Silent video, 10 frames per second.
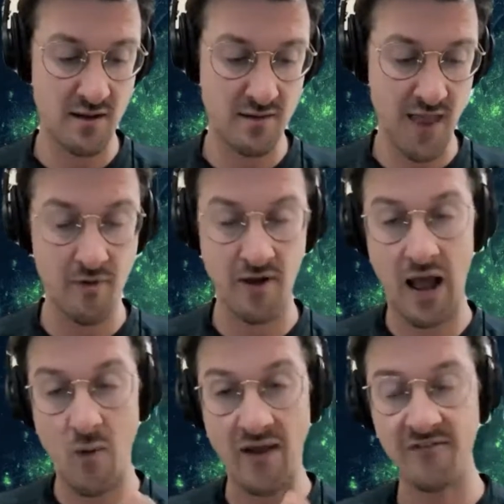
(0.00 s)
label,
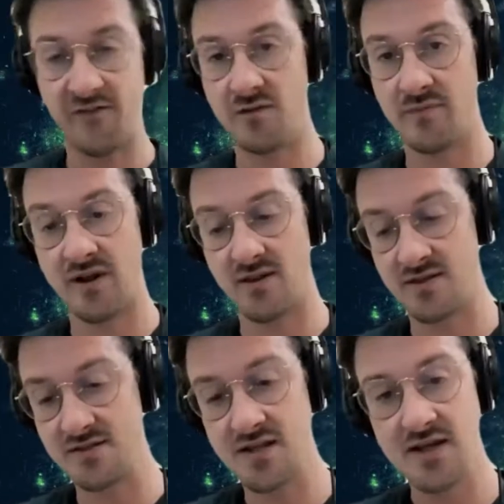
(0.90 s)
how I feel about it at
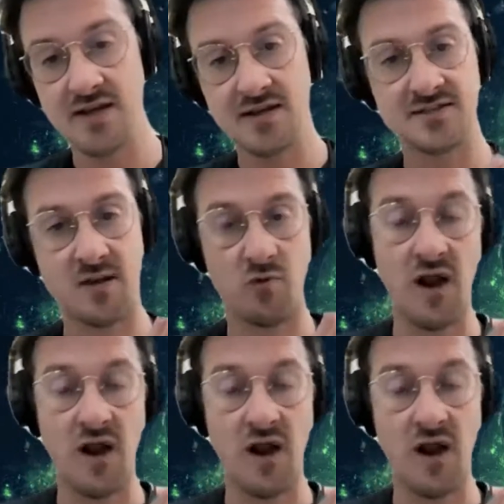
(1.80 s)
least, is that we're